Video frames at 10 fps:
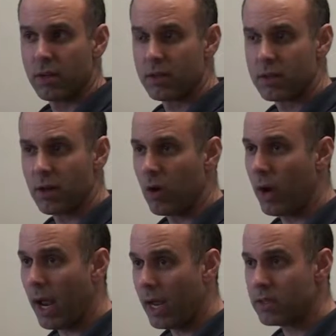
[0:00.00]

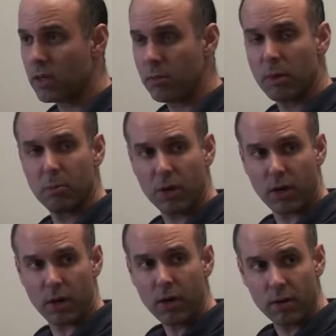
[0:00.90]
So A is going to be
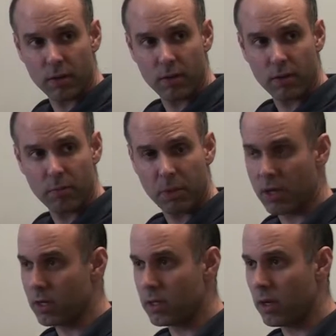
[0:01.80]
bigger
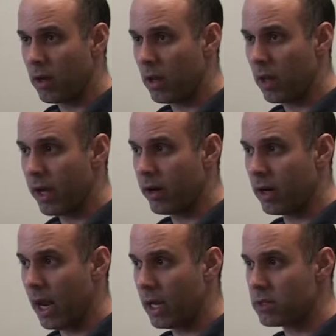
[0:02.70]
because a lighter
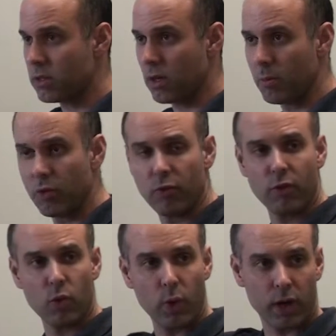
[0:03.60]
gas is going to move
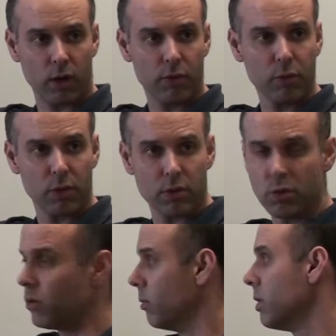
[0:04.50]
quicker through the
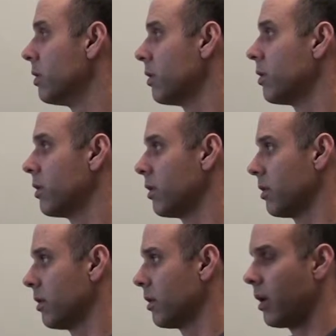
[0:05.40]
tube.
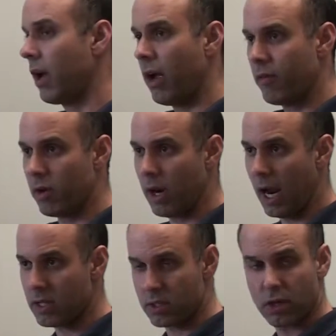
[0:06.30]
A heavier
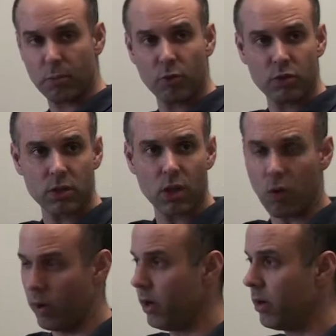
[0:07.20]
gas is going to move
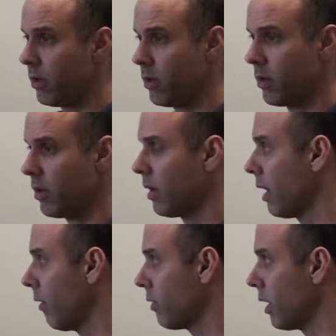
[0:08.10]
slower
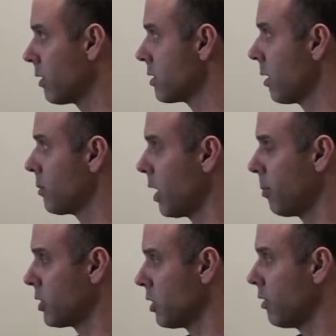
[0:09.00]
if they're at the same
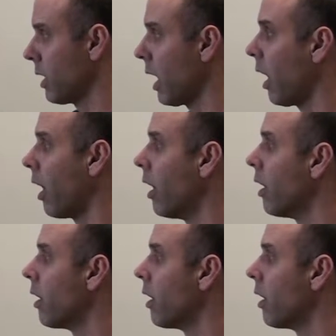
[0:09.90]
temperature, and they are.